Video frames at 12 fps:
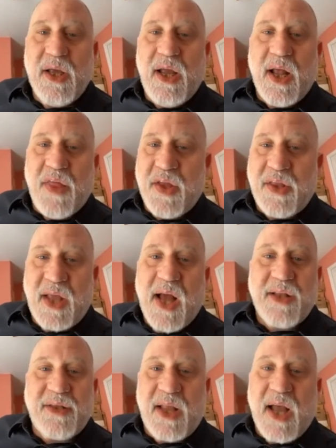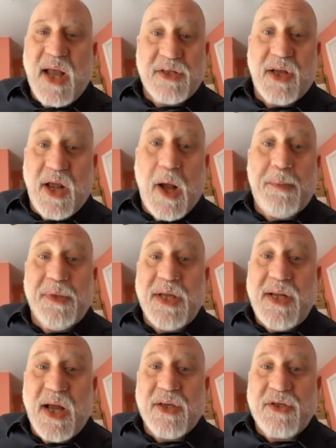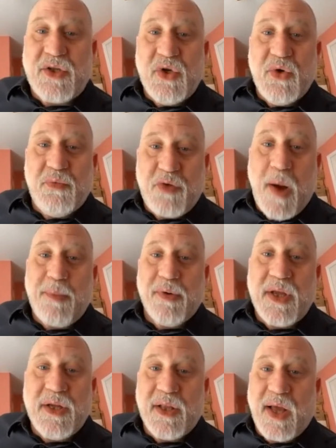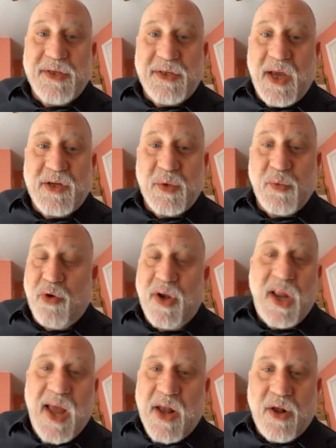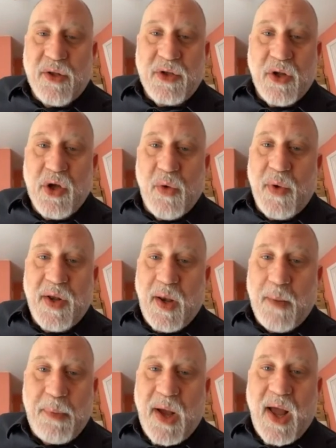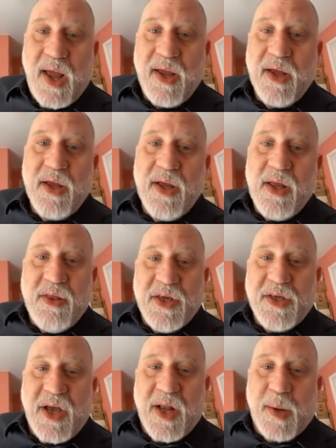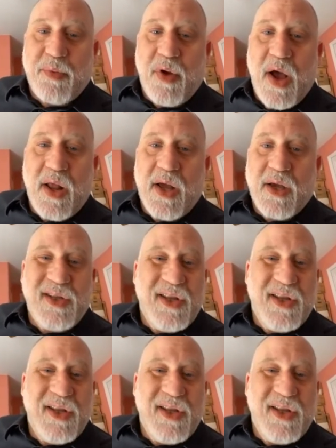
And I think that is going to help lead us to proper legalization, where any adult can go in and buy these kind of products.